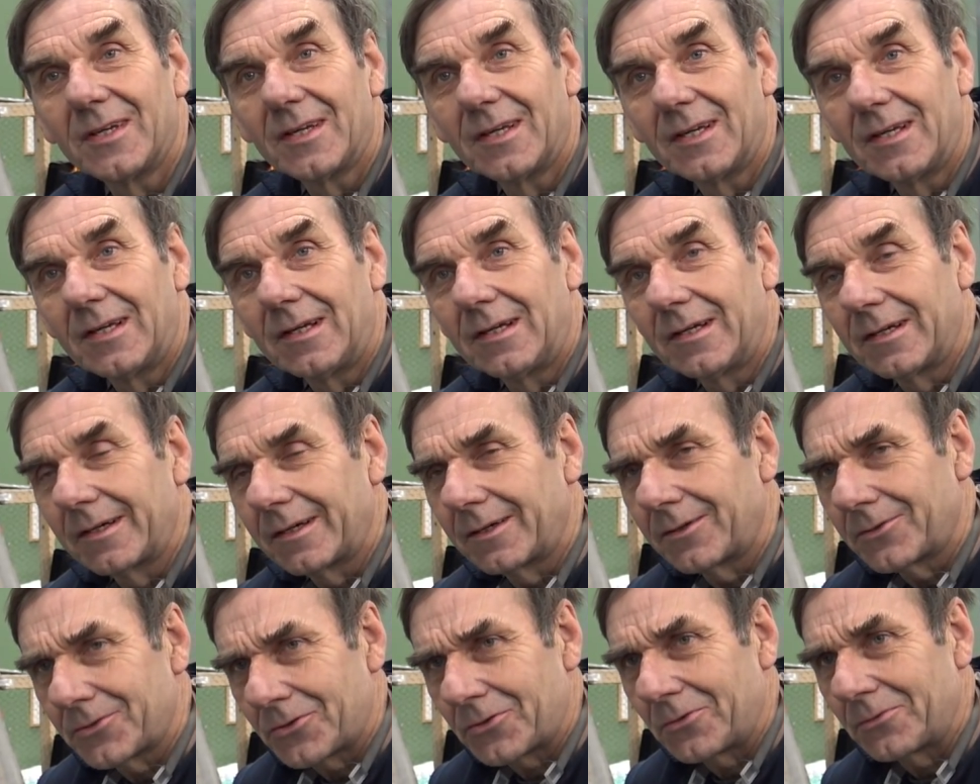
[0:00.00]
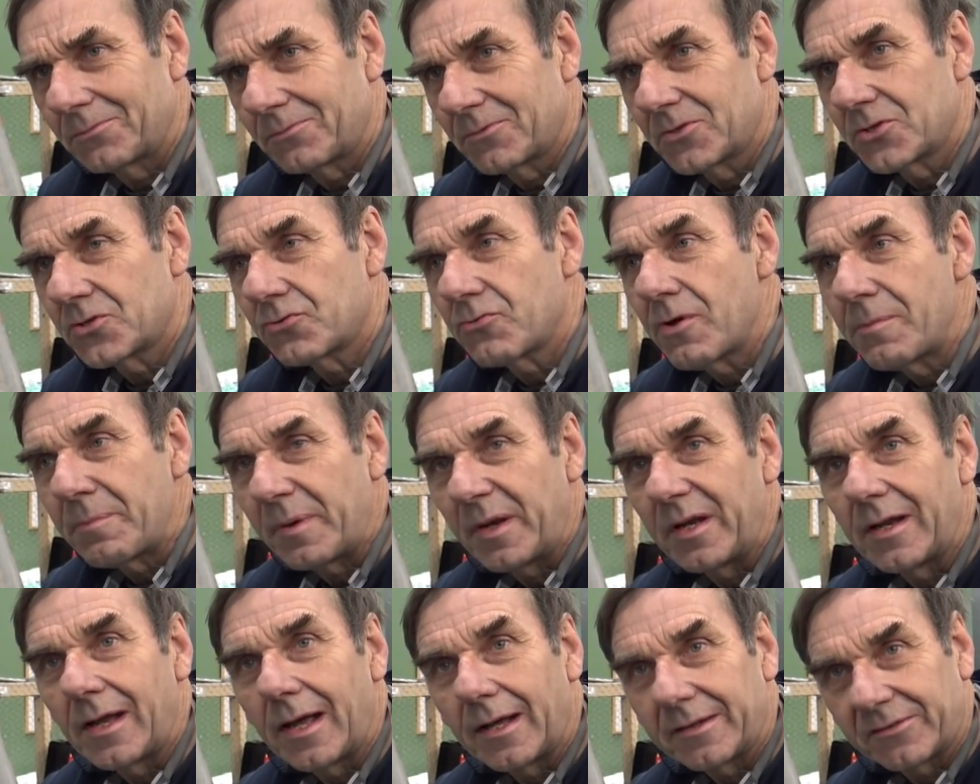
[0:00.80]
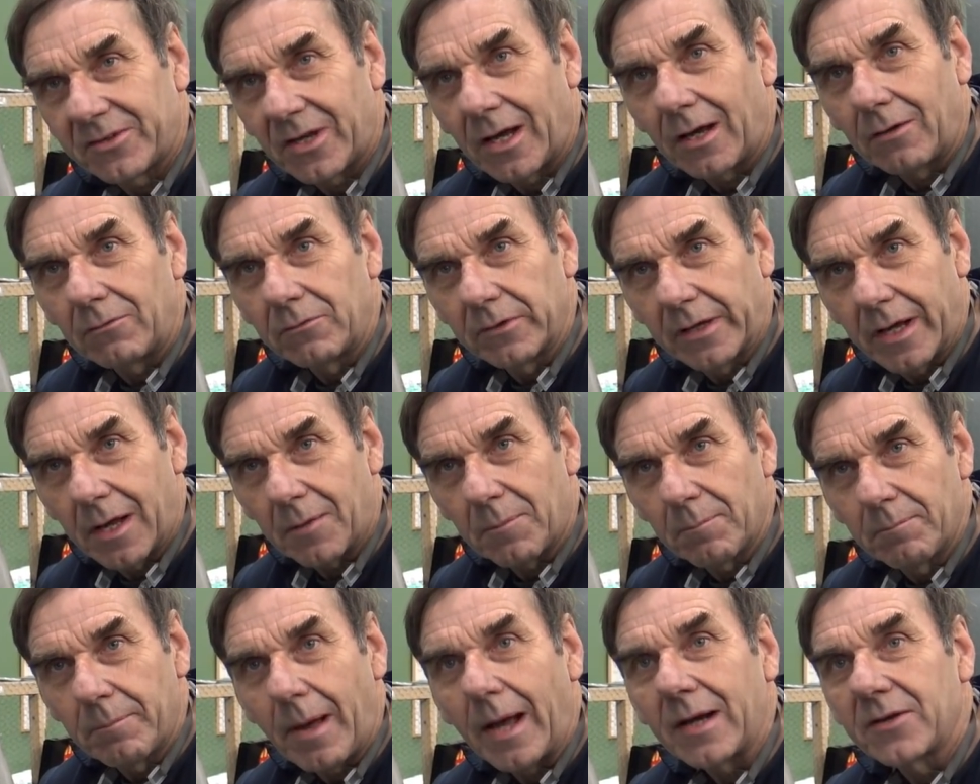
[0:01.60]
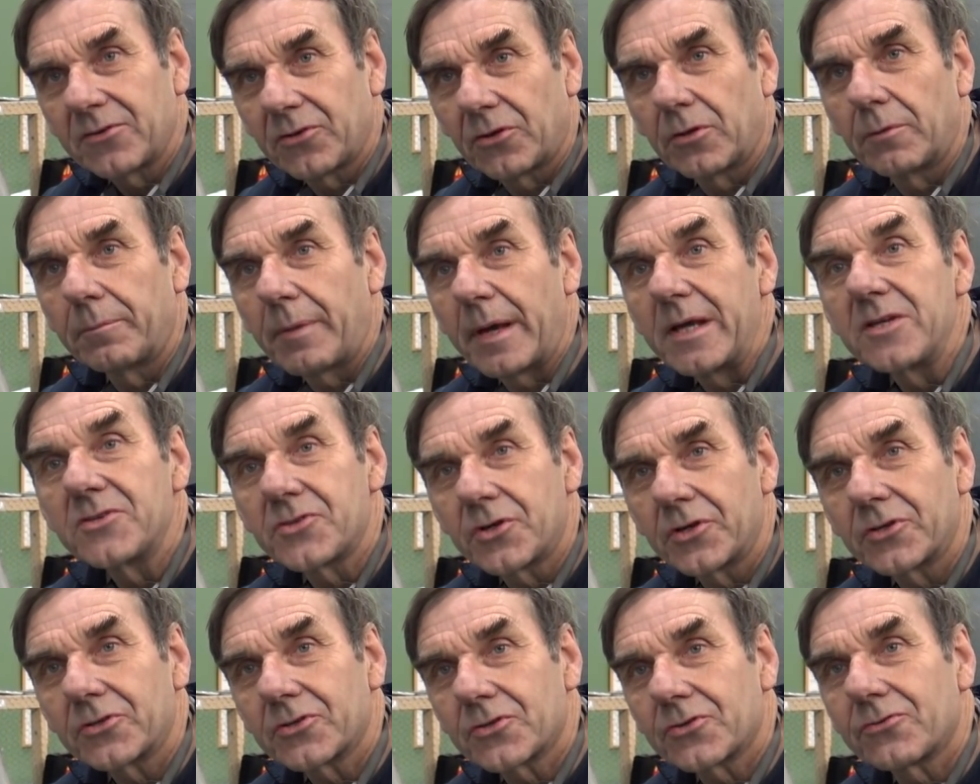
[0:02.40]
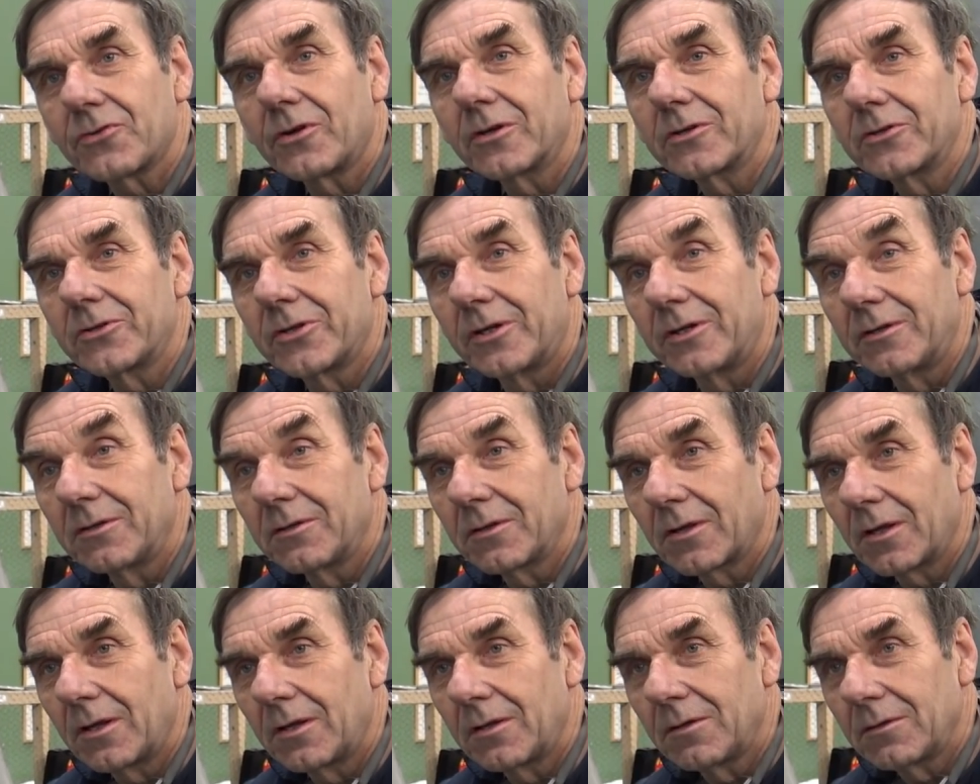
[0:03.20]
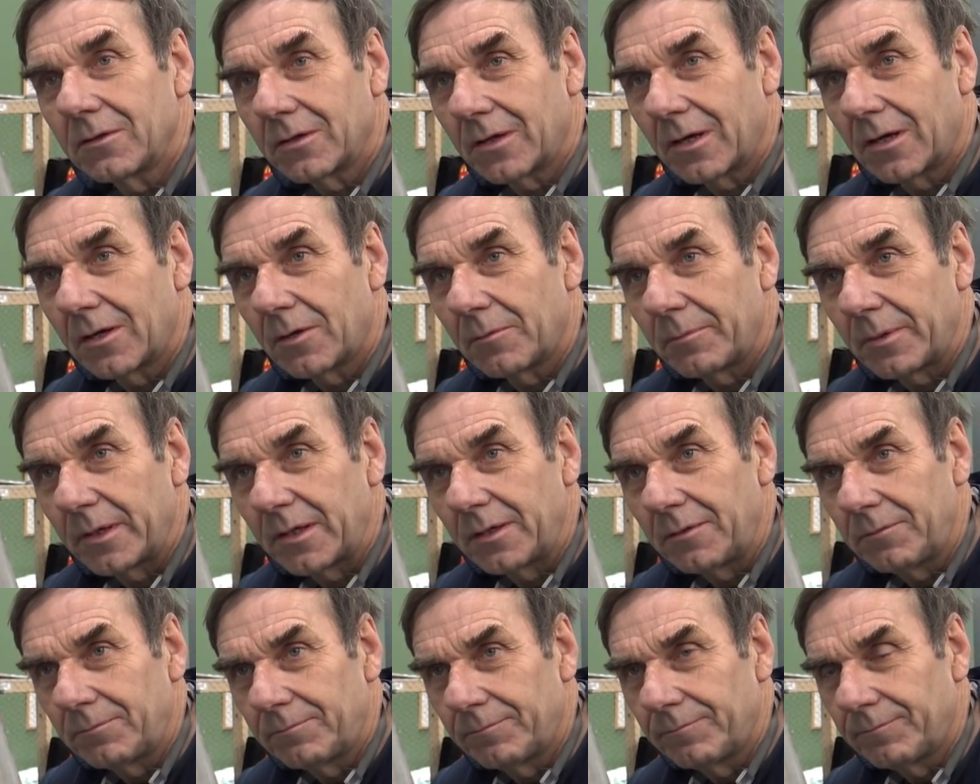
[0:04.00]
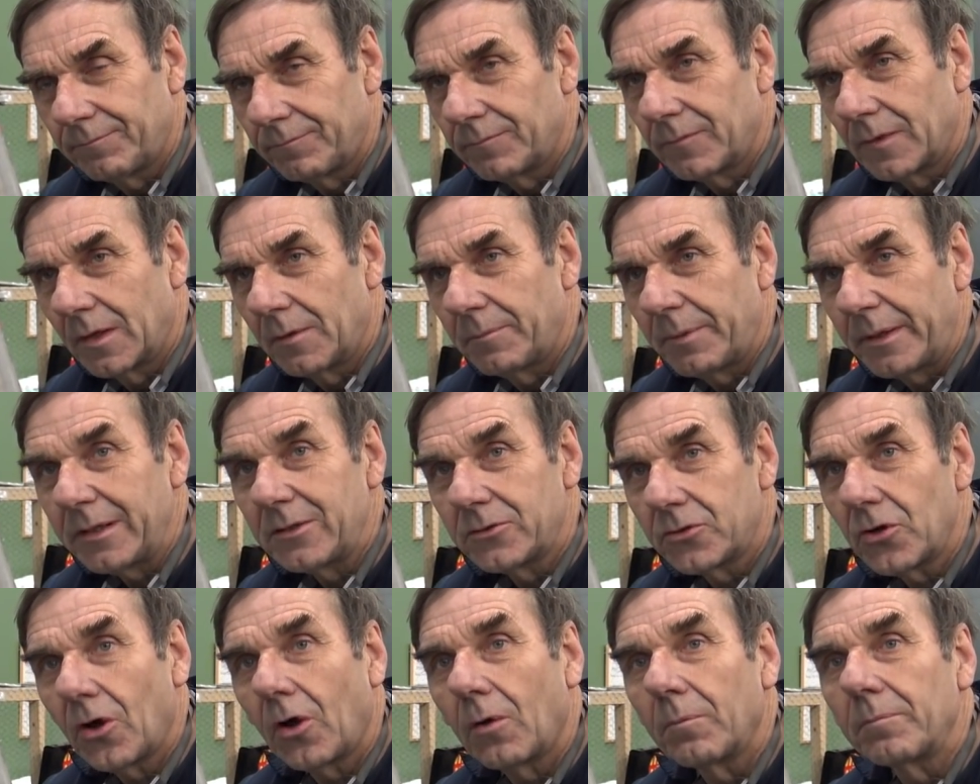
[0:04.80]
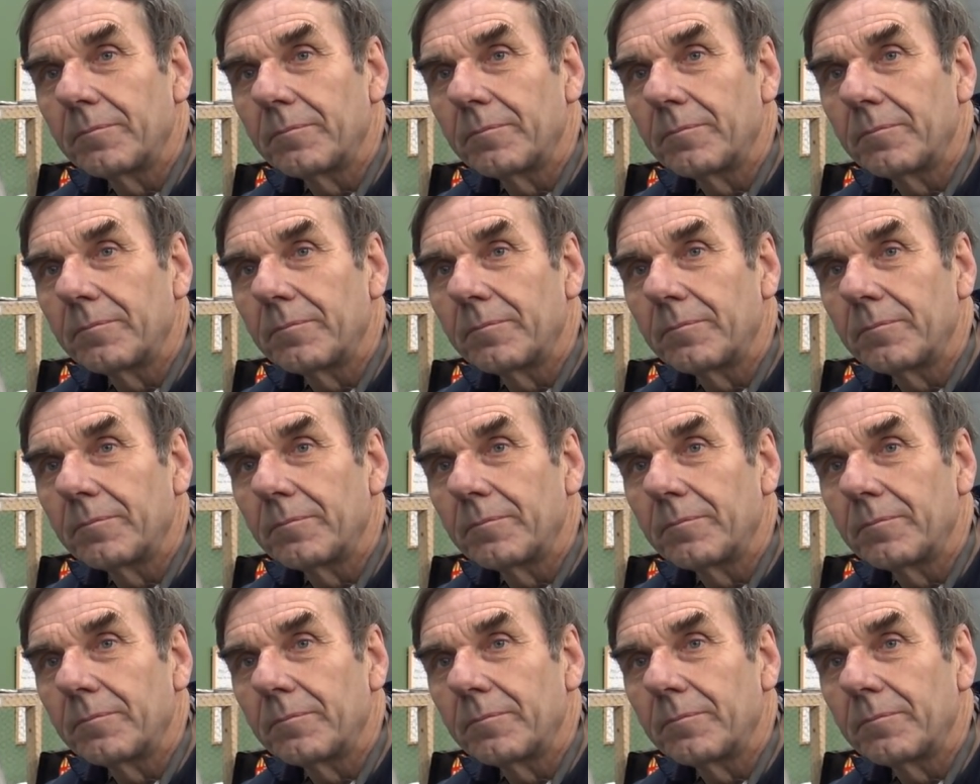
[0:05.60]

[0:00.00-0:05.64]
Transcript: You know, sort of stripping that out and getting back to the basic structure is going to be a big job.